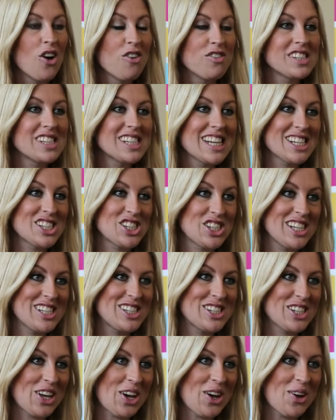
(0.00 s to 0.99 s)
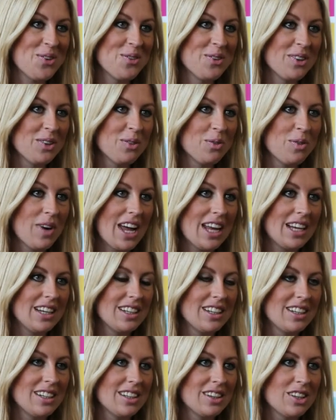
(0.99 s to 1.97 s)
Over 6 years ago,
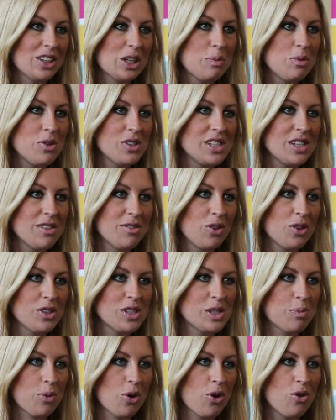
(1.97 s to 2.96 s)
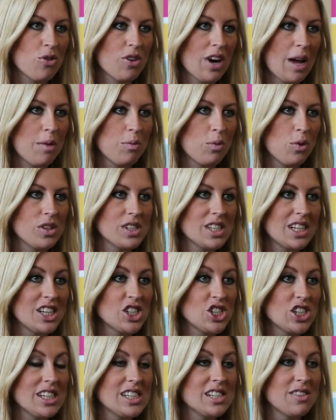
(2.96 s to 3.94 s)
when the Community Voice programme was
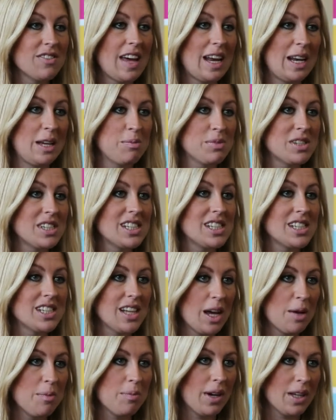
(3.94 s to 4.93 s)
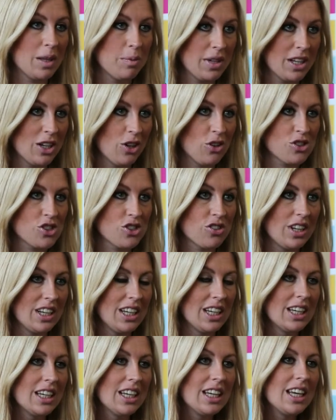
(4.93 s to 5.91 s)
initially developed and designed by the Big
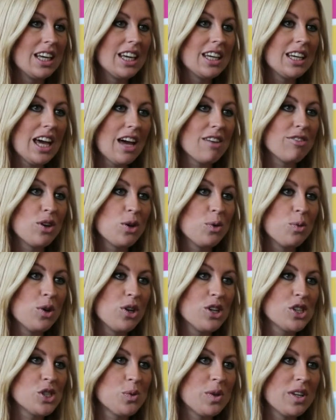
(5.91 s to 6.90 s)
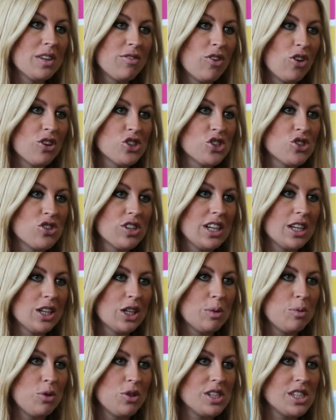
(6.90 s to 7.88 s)
Lottery, GAVO worked with voluntary
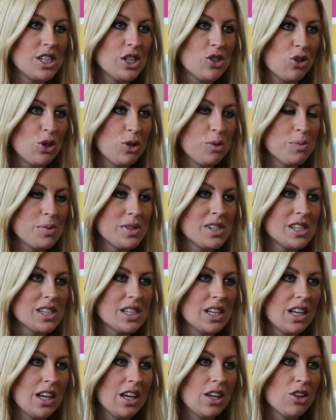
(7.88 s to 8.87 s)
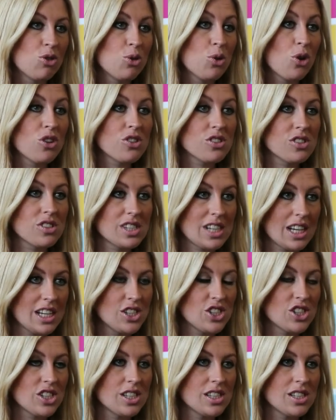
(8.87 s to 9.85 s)
and community groups through
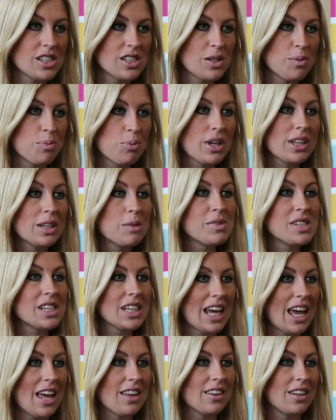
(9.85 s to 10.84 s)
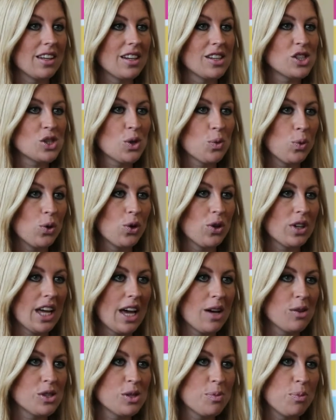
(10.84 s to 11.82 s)
consultation to bring them together to
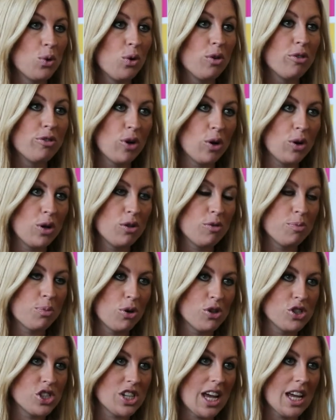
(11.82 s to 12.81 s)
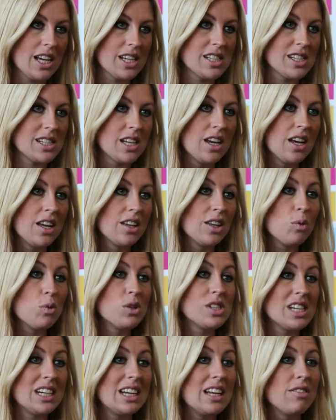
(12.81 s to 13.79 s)
work out a portfolio of projects that
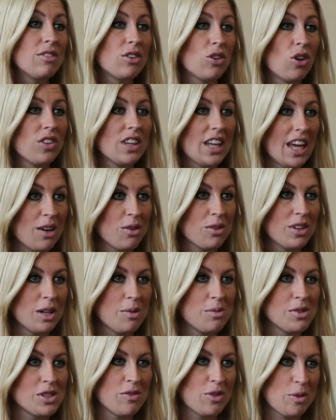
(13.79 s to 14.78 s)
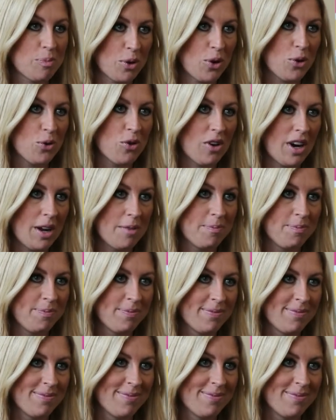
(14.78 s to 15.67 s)
would deliver on the outcomes of the programme.